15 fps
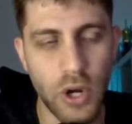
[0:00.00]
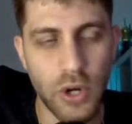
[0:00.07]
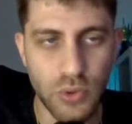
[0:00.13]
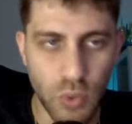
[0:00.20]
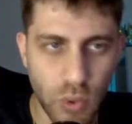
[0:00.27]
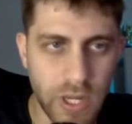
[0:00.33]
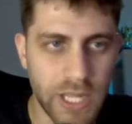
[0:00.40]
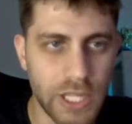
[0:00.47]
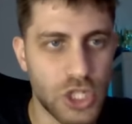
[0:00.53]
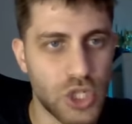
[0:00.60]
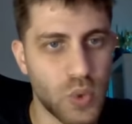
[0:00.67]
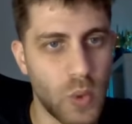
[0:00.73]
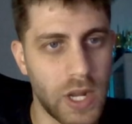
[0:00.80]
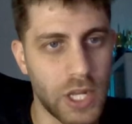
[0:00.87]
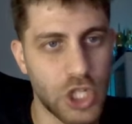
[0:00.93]
rook
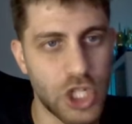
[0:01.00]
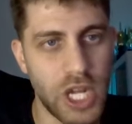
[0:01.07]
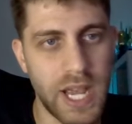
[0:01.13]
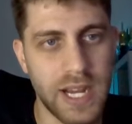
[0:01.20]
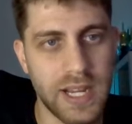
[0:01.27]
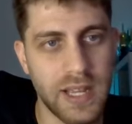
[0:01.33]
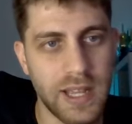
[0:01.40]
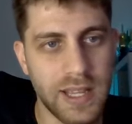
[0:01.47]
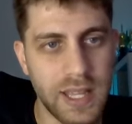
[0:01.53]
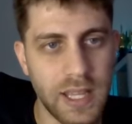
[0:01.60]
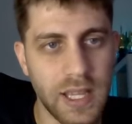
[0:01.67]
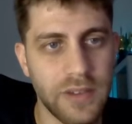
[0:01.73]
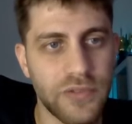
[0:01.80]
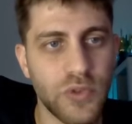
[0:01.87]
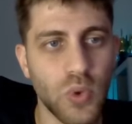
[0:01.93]
h1 check,
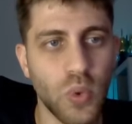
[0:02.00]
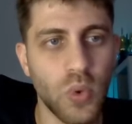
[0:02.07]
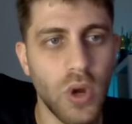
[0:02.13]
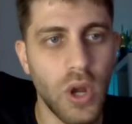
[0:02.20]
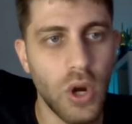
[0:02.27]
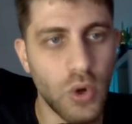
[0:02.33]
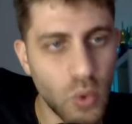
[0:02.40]
king f2,